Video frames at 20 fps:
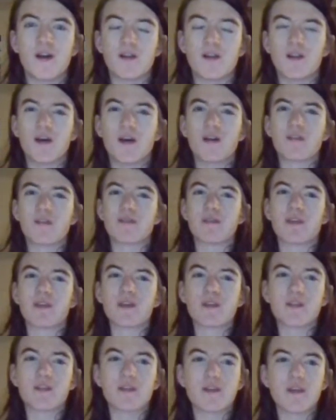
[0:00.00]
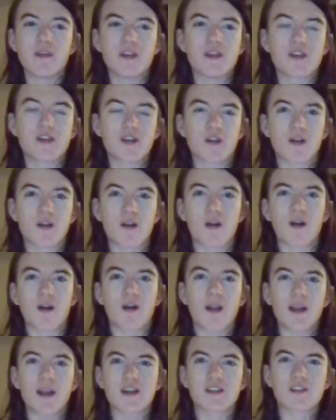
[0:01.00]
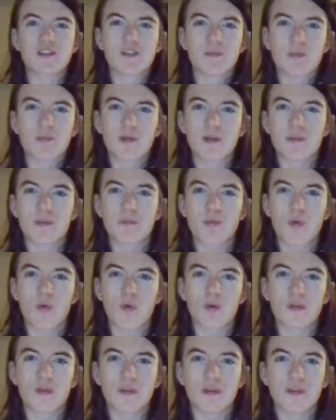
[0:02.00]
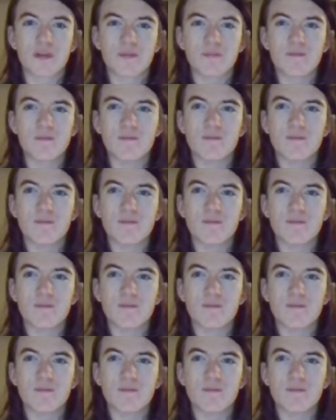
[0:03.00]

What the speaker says: a lot of things in nature are actually pretty poorly